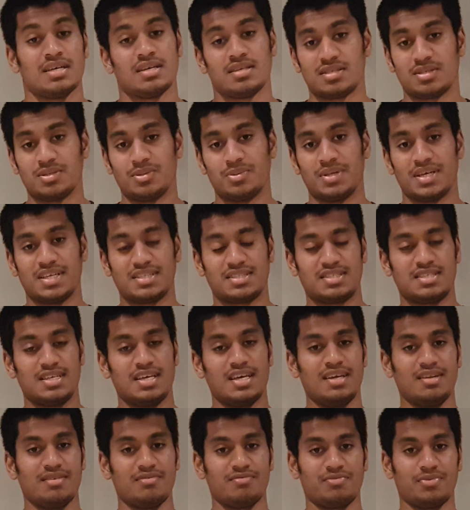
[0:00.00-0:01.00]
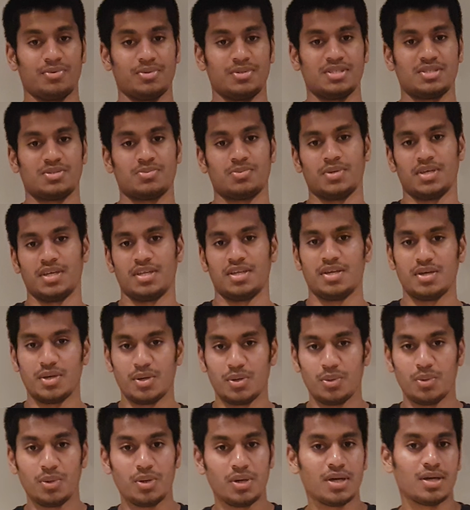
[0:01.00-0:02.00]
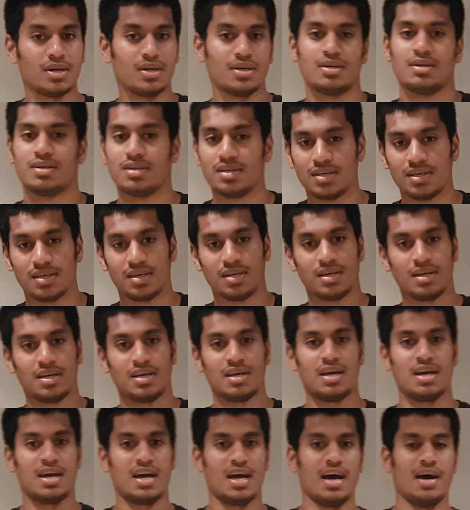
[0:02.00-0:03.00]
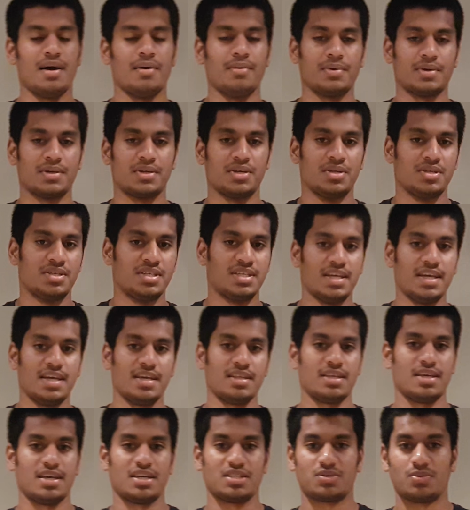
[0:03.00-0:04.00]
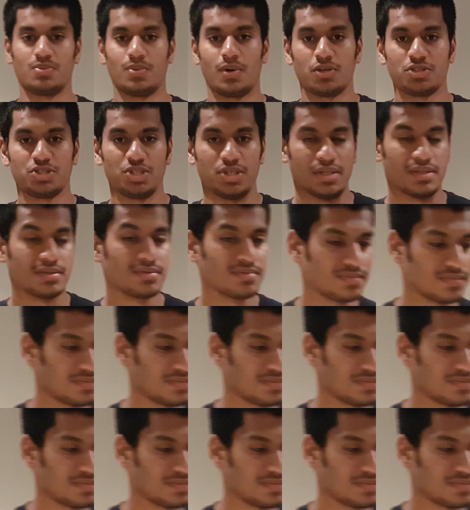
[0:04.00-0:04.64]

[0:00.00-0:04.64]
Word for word: So that's it for this video. Have a good day. Thanks for watching.